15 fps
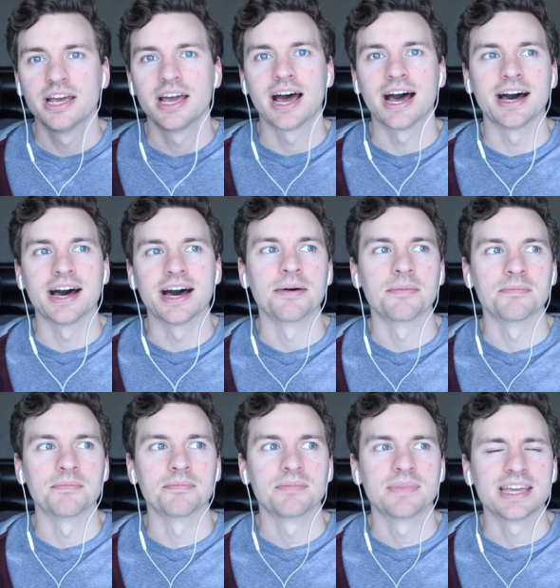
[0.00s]

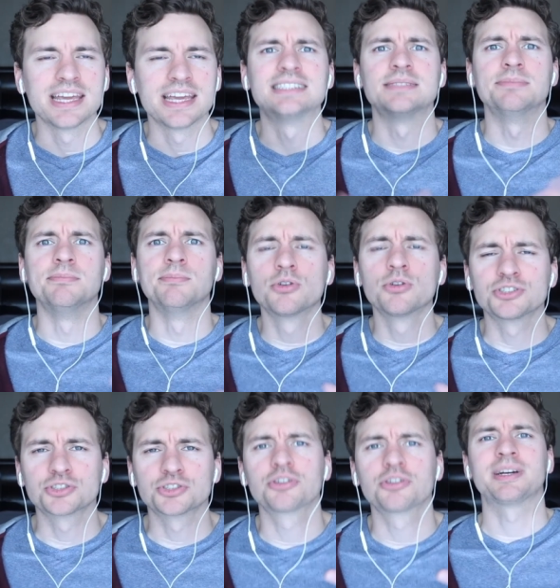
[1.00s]
um, For sure. It's more
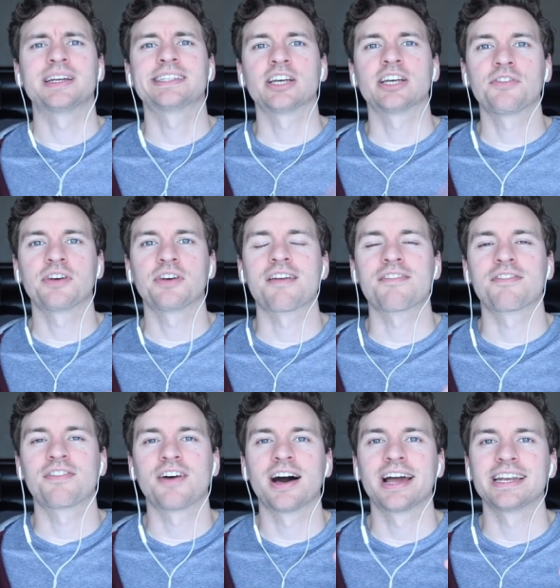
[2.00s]
true to myself, and I
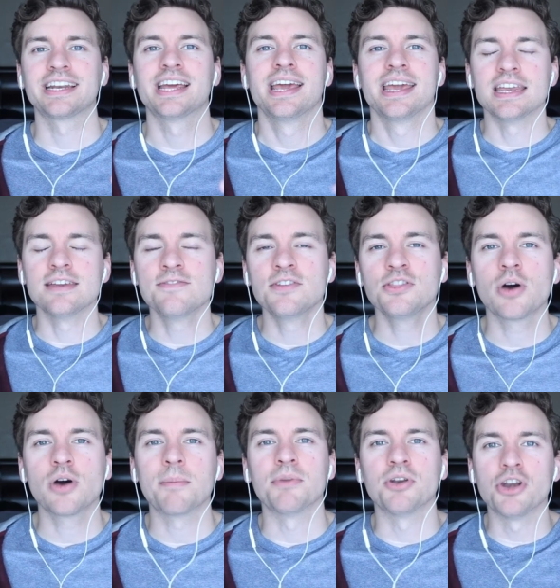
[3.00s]
find even though
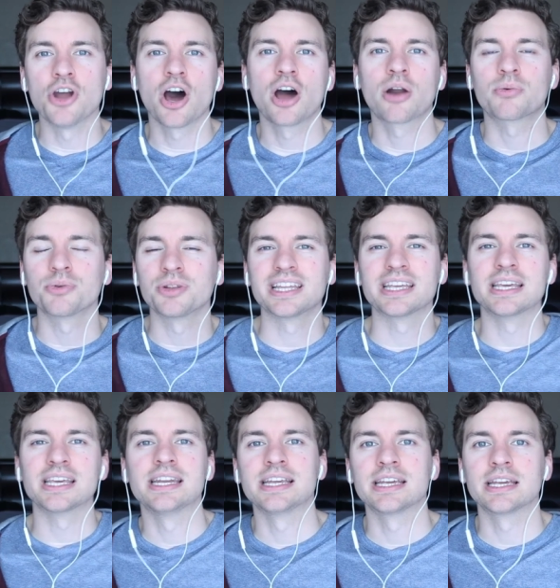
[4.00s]
I'm not really
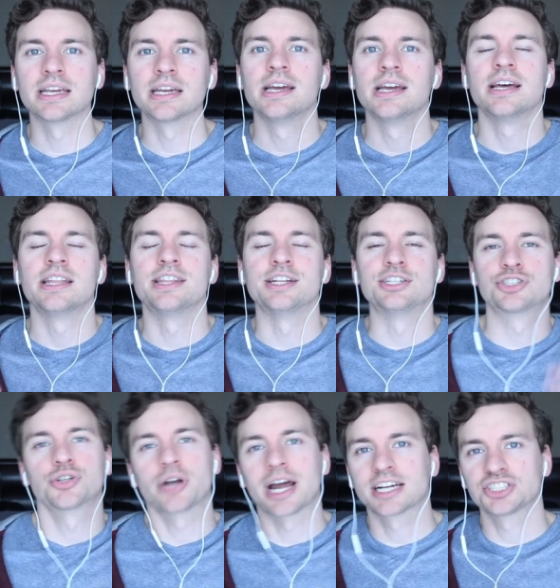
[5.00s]
getting the
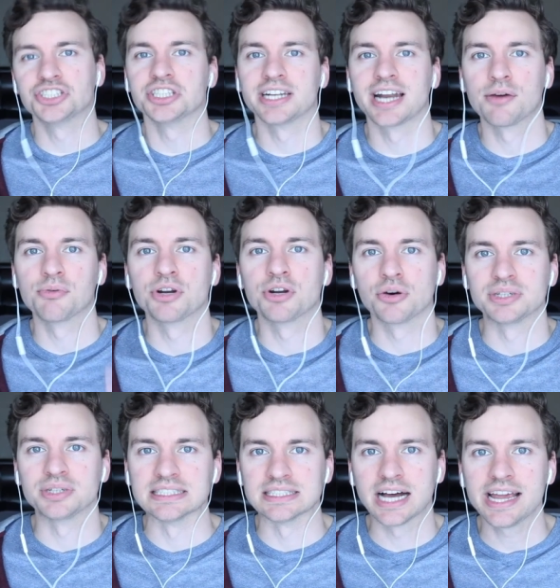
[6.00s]
traction that I would
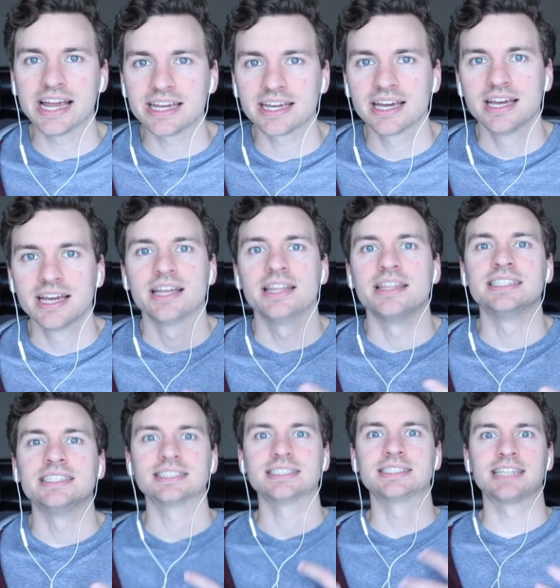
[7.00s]
always like, the
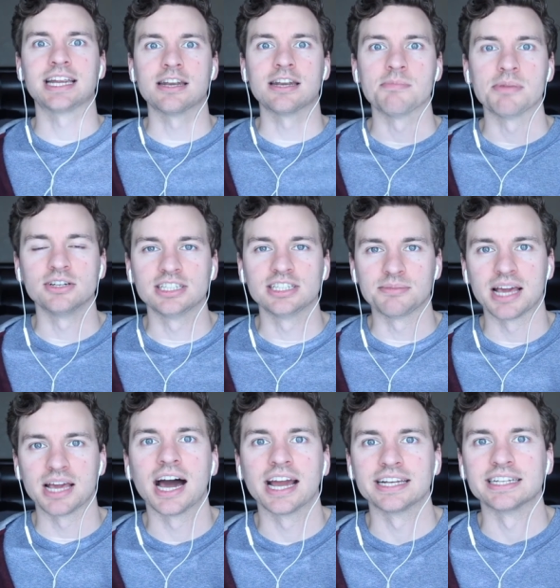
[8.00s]
sustainability yeah.
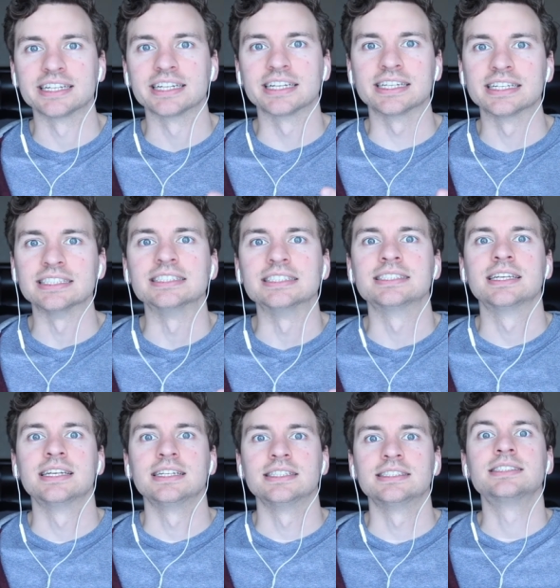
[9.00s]
behind it is
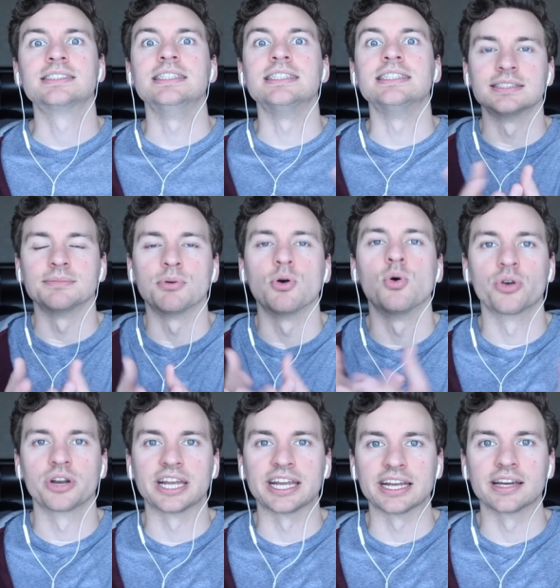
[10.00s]
is
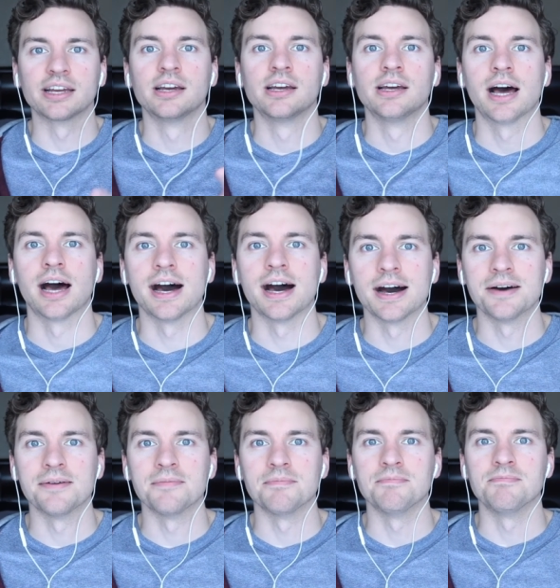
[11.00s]
supporting
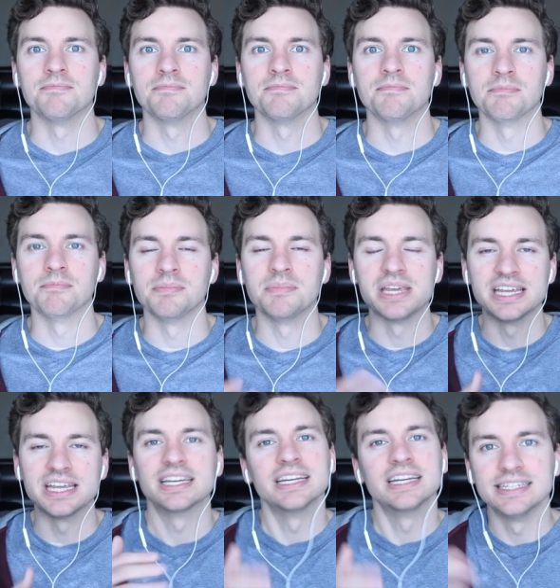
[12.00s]
um,
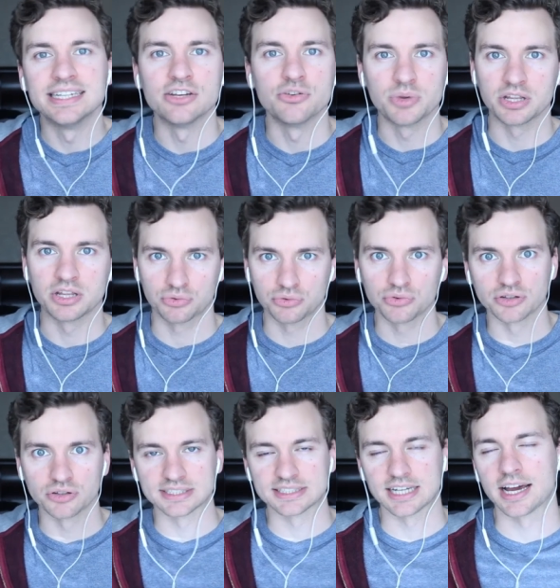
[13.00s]
me continuing through
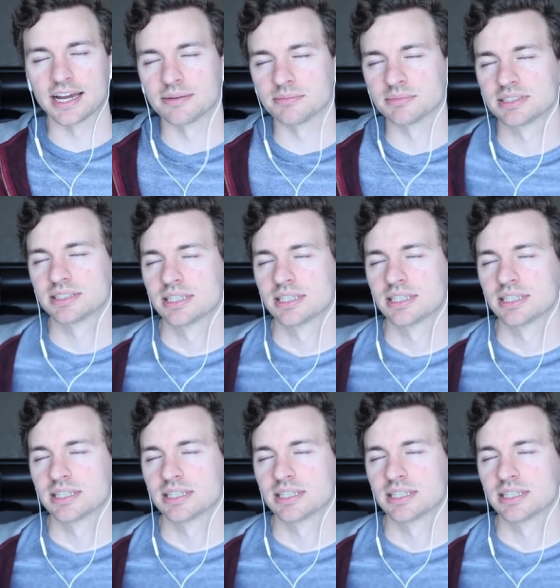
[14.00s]
those times.